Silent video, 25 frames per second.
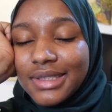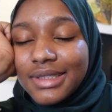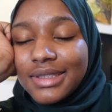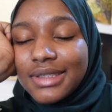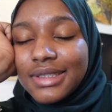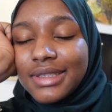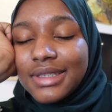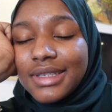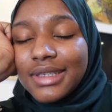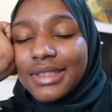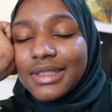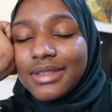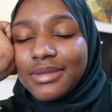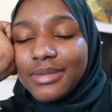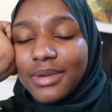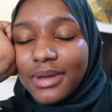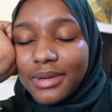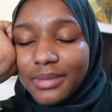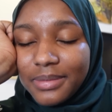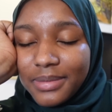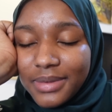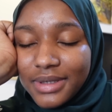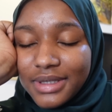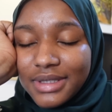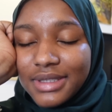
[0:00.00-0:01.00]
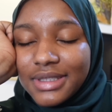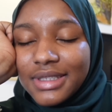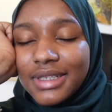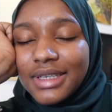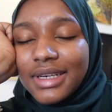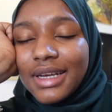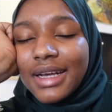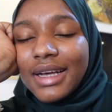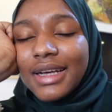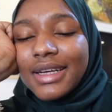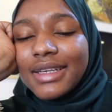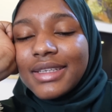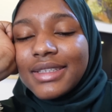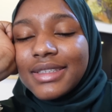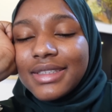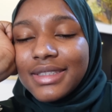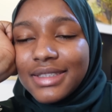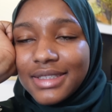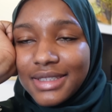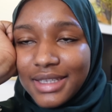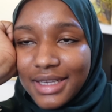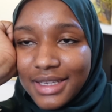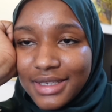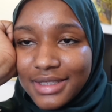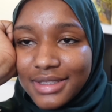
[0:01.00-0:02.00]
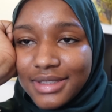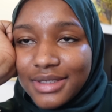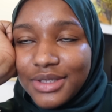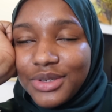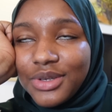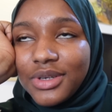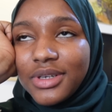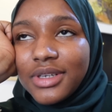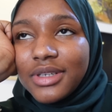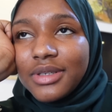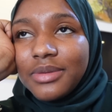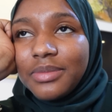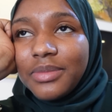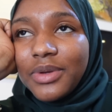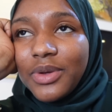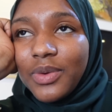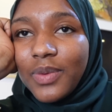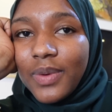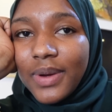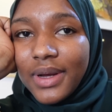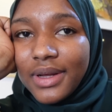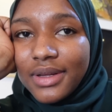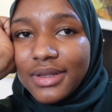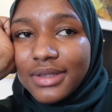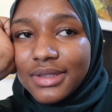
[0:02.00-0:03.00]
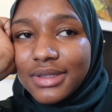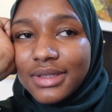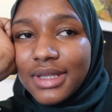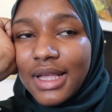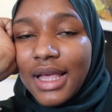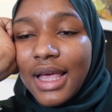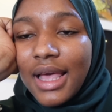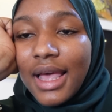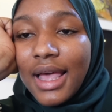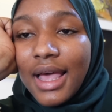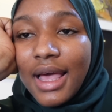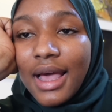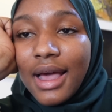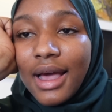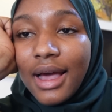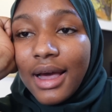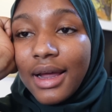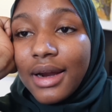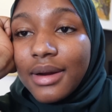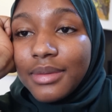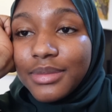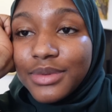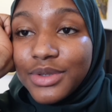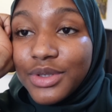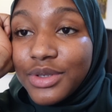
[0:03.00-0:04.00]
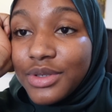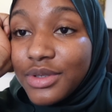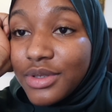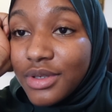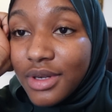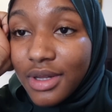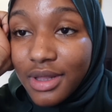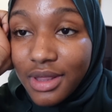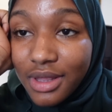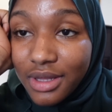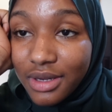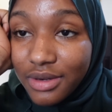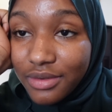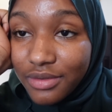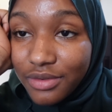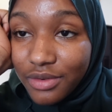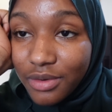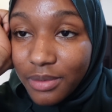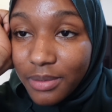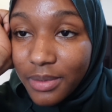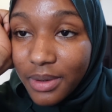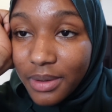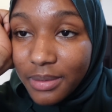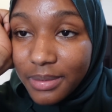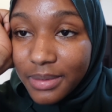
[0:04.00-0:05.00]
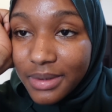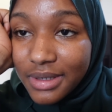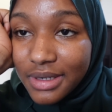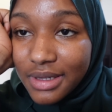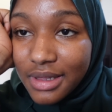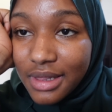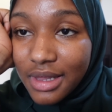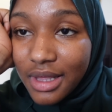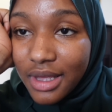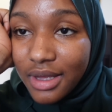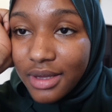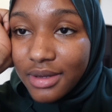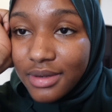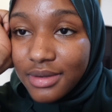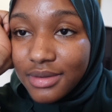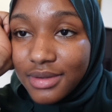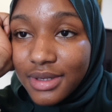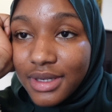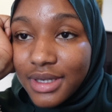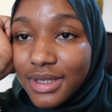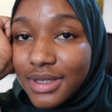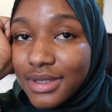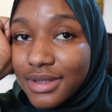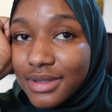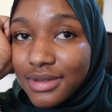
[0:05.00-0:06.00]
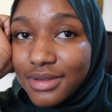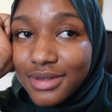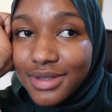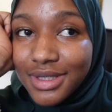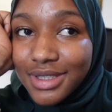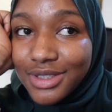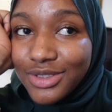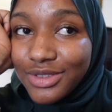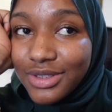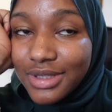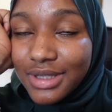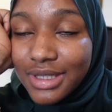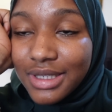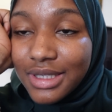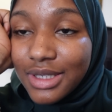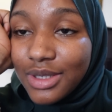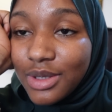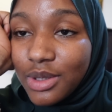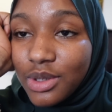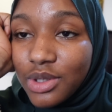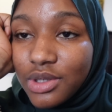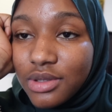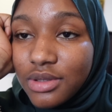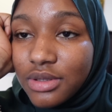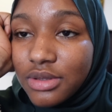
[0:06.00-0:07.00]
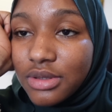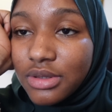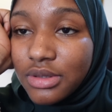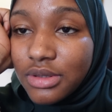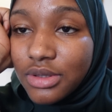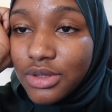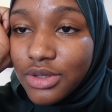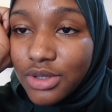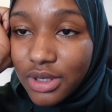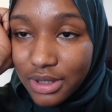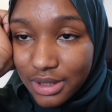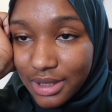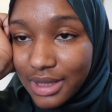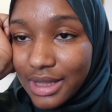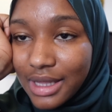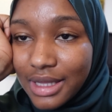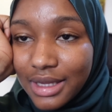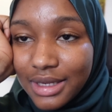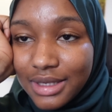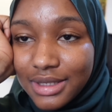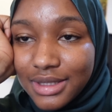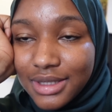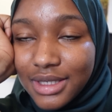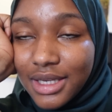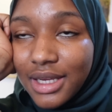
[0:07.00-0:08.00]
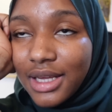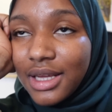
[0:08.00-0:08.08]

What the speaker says: Today is my birthday, guys. Yes, you heard me well. And I'm doing nothing for my birthday, like literally nothing.